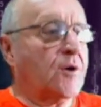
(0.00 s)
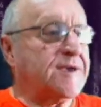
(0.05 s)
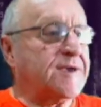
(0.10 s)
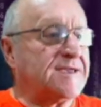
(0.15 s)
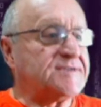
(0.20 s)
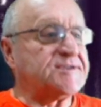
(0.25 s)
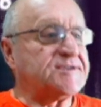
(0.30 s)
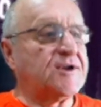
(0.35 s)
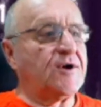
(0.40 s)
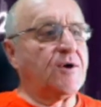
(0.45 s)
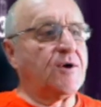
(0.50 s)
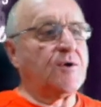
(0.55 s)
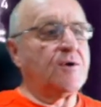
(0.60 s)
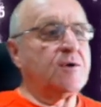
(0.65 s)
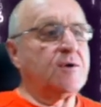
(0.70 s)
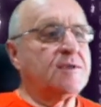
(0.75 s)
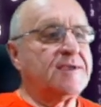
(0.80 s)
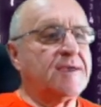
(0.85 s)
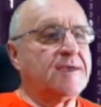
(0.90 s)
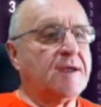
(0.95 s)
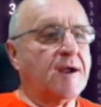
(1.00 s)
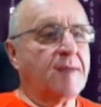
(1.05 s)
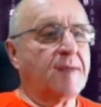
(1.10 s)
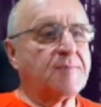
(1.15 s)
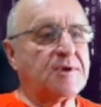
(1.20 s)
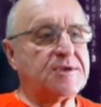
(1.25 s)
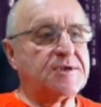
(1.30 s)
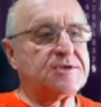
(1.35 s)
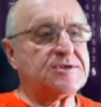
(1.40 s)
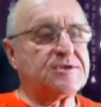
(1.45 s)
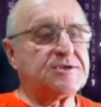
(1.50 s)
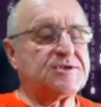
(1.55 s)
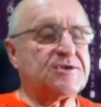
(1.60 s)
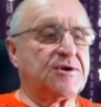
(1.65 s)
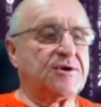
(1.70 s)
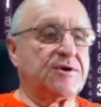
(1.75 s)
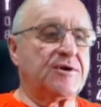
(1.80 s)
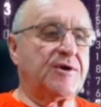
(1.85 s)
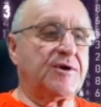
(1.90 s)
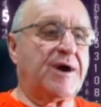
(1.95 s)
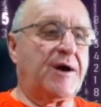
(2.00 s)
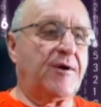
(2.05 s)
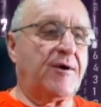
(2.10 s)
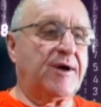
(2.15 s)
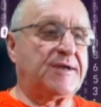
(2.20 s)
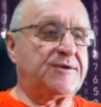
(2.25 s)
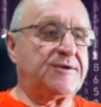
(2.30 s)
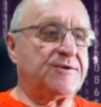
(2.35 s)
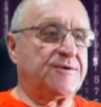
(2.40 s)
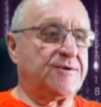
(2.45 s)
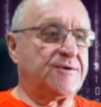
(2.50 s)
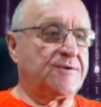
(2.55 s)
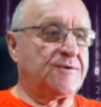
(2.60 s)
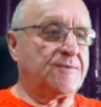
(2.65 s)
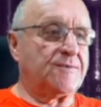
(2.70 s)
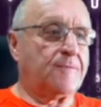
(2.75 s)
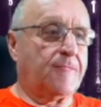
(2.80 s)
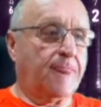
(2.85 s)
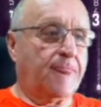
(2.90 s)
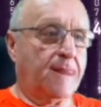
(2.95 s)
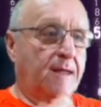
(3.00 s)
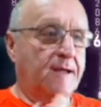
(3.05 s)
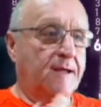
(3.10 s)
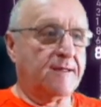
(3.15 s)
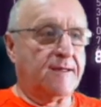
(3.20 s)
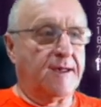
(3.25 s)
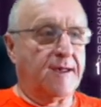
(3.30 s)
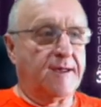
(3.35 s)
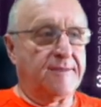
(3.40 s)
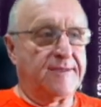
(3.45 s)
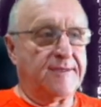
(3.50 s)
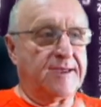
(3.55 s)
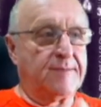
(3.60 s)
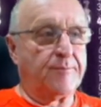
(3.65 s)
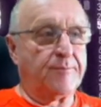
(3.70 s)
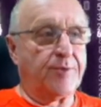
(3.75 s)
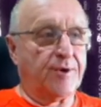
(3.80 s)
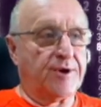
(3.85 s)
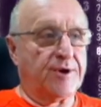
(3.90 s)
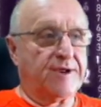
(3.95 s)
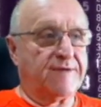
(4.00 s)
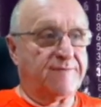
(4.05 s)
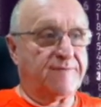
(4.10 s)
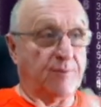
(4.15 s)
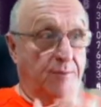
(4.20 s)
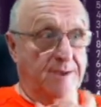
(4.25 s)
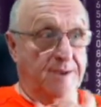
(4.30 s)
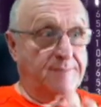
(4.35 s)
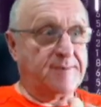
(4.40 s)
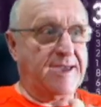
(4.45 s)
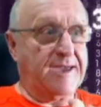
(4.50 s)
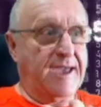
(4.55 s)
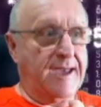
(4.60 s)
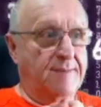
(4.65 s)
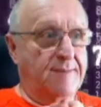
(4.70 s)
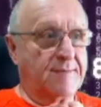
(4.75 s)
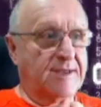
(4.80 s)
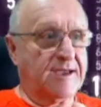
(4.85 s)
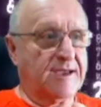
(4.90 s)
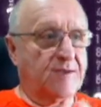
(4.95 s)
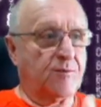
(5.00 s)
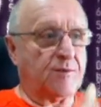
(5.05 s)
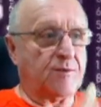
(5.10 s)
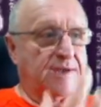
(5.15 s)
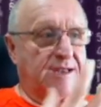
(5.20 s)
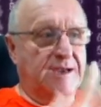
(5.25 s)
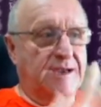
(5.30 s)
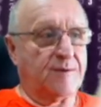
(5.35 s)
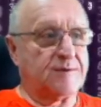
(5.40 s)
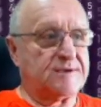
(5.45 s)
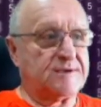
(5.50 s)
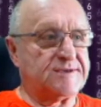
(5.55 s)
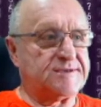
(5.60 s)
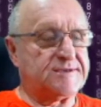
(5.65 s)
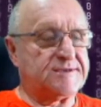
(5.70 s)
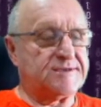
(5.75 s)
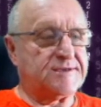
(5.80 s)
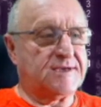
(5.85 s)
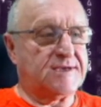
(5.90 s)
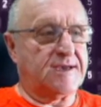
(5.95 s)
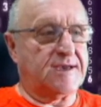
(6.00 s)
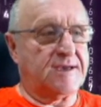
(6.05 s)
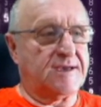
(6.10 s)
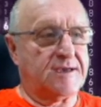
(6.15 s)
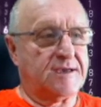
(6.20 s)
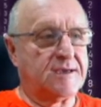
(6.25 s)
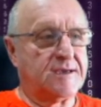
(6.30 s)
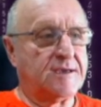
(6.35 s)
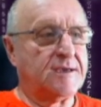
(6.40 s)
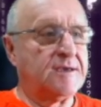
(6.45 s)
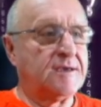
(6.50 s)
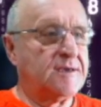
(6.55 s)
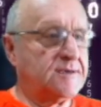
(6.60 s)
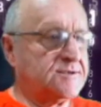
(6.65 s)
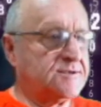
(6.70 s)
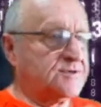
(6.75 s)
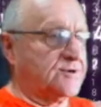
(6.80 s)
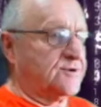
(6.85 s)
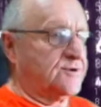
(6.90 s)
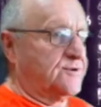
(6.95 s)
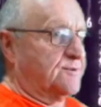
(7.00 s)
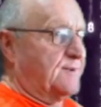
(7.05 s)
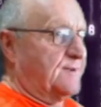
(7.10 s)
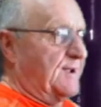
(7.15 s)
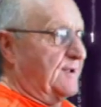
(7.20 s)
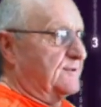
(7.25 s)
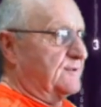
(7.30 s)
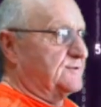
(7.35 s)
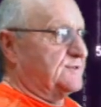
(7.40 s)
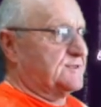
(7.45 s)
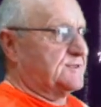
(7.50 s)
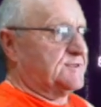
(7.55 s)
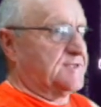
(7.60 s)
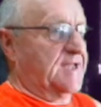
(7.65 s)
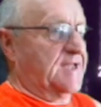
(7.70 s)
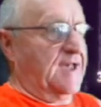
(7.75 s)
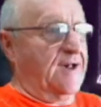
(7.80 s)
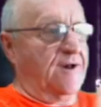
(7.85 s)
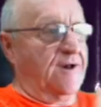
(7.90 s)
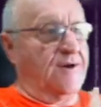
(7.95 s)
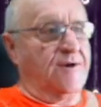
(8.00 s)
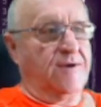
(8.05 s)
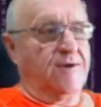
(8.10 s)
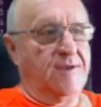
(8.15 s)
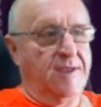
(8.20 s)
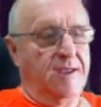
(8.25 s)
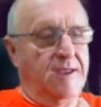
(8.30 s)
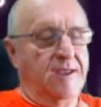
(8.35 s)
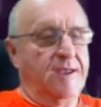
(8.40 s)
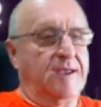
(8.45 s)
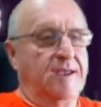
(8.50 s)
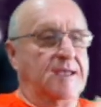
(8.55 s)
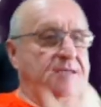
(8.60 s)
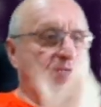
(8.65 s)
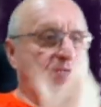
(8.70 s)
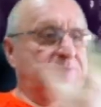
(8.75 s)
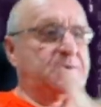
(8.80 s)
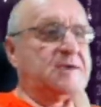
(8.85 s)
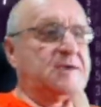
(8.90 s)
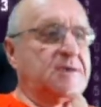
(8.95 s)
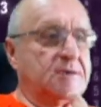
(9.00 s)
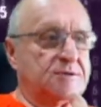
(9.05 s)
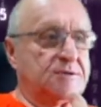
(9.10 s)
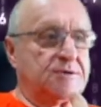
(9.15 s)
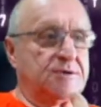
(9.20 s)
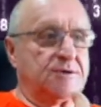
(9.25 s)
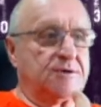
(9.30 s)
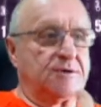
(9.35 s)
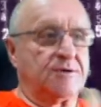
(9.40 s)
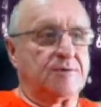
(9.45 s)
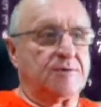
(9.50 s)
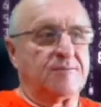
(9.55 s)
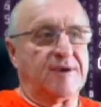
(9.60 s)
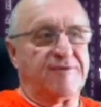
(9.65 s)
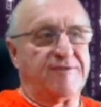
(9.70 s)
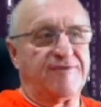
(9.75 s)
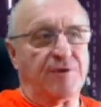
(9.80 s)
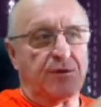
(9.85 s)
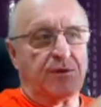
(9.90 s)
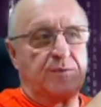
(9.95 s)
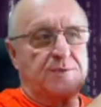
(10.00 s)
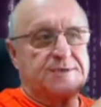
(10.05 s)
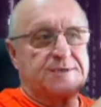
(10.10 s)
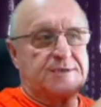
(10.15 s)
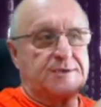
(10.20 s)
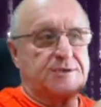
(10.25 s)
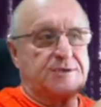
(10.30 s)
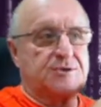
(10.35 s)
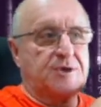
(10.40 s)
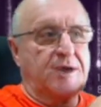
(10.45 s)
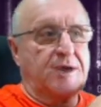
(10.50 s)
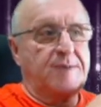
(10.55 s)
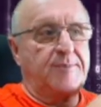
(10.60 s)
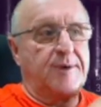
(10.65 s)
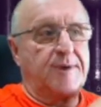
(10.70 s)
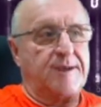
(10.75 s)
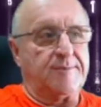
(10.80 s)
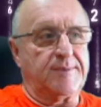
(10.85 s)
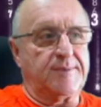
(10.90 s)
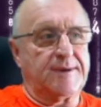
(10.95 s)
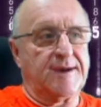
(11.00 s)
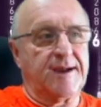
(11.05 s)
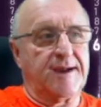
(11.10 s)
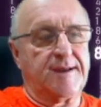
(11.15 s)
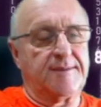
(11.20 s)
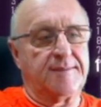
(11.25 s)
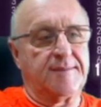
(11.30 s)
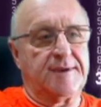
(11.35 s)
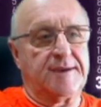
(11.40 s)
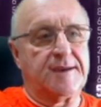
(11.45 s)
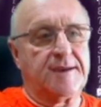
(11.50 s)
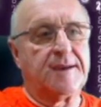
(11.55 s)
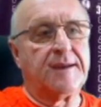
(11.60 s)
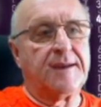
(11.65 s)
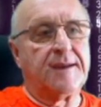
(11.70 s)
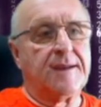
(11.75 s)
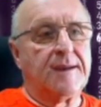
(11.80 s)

okay so here I'm going to just show you how I do uh, the import of the webcam, like when I was uh, turned around just now and speaking to you, and my phone was on a tripod behind me,